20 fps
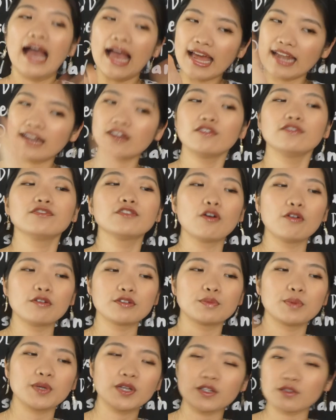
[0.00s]
And of
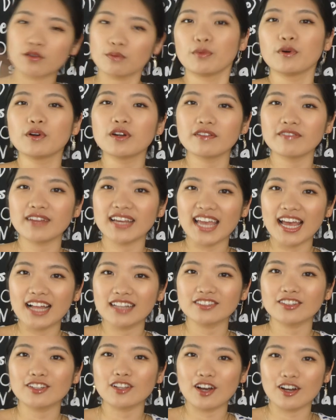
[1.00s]
course, because I bought an advent
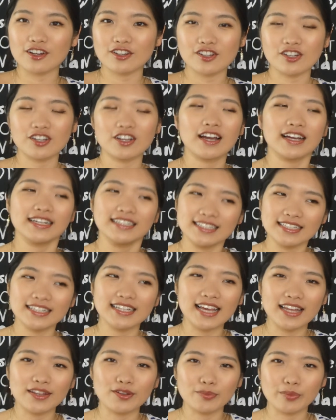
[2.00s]
calendar last year, I didn't
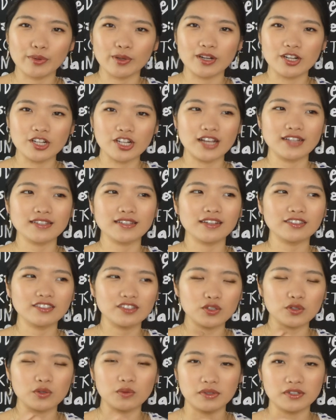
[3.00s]
get the beauty chest. I
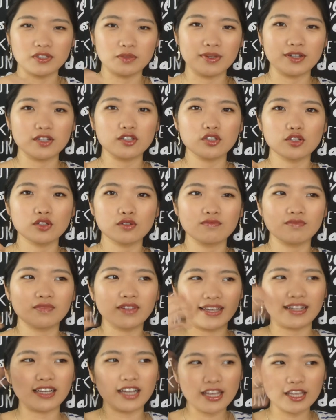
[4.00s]
just don't want to spend
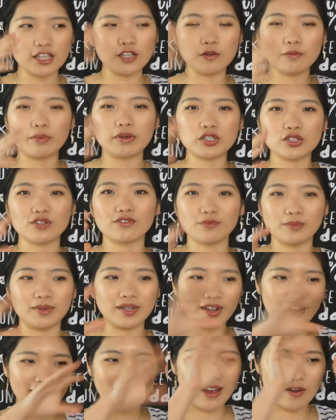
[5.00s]
like a huge bunch of
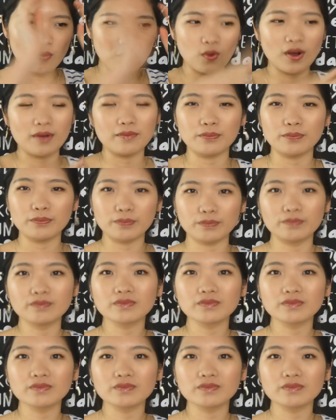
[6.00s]
money at one